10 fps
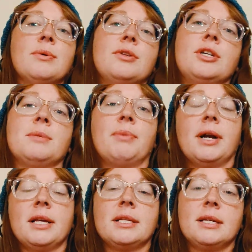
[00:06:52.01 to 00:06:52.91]
So it was just
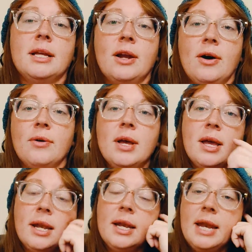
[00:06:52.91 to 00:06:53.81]
pretty,
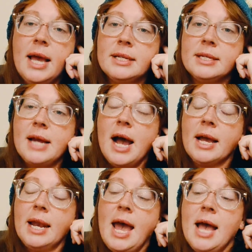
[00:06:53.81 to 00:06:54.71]
knit
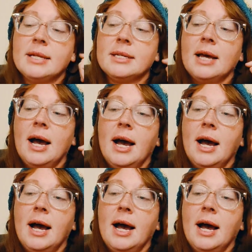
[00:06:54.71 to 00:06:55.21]
stockinette,